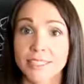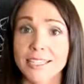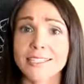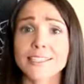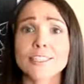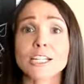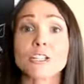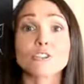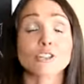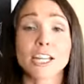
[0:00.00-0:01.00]
It is a
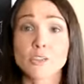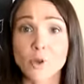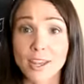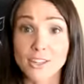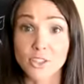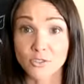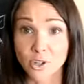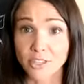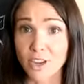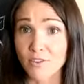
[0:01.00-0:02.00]
great way to
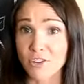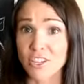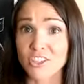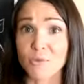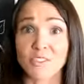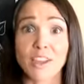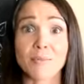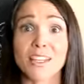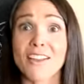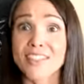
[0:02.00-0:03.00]
avoid conversation with
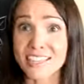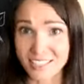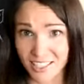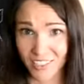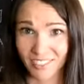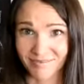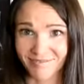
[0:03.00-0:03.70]
family on Thanksgiving.